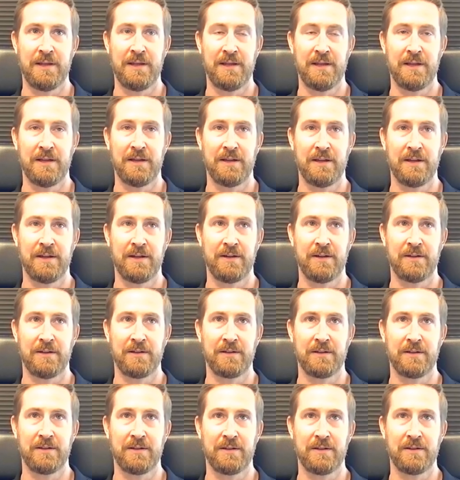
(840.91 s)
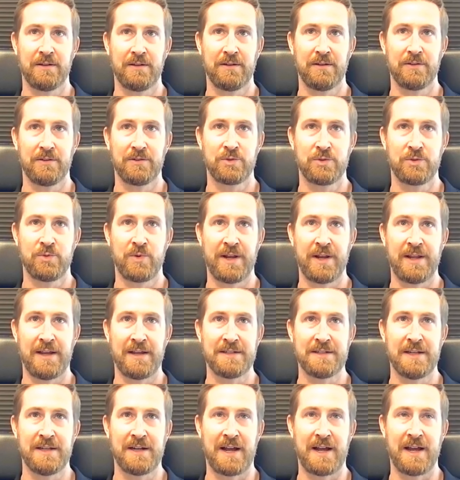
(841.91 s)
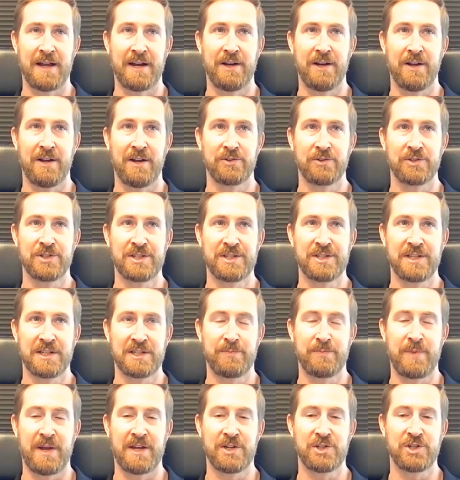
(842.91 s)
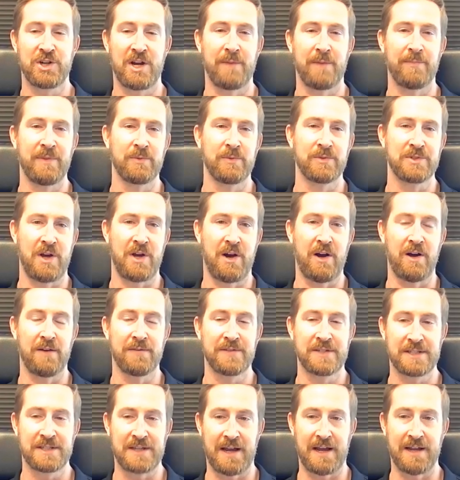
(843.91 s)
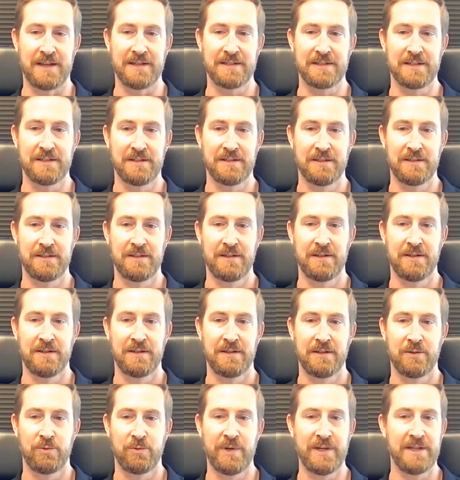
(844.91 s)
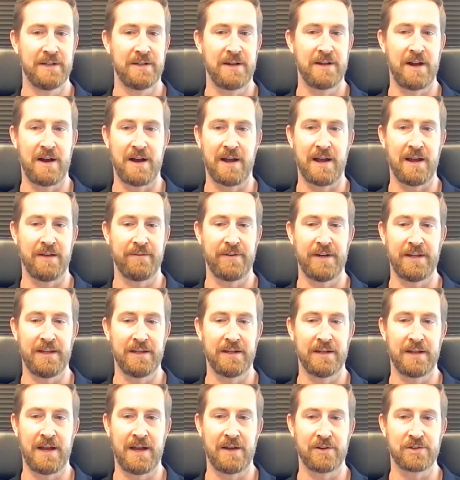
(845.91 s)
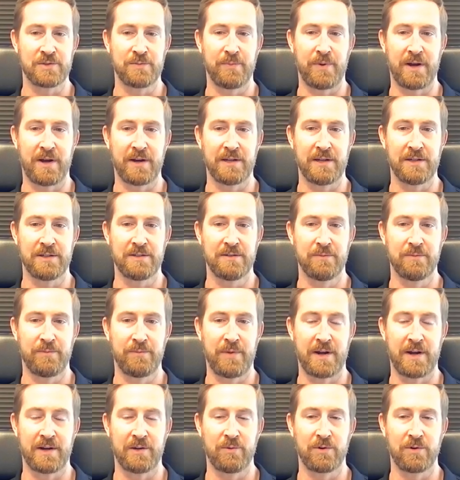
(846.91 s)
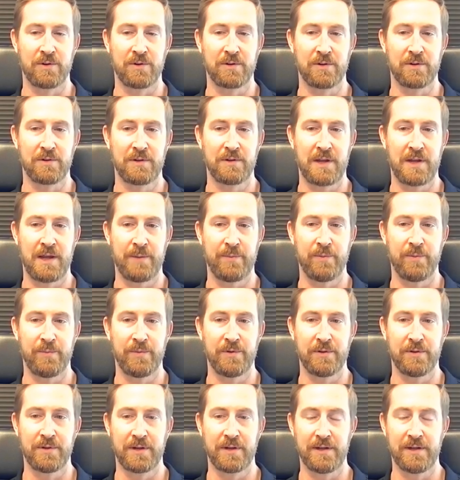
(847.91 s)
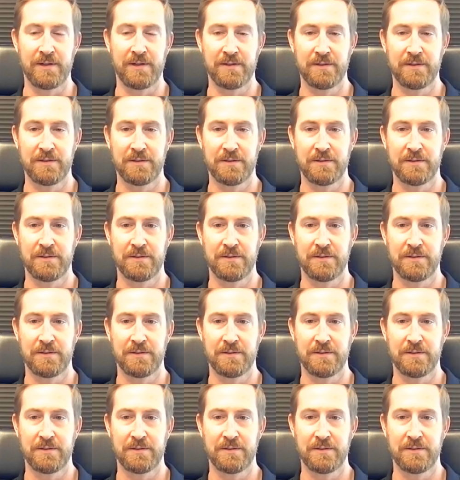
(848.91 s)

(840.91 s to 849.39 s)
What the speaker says: in 2018, I had another 6-bay shop that was off-site. We did not have any in-house body work capability.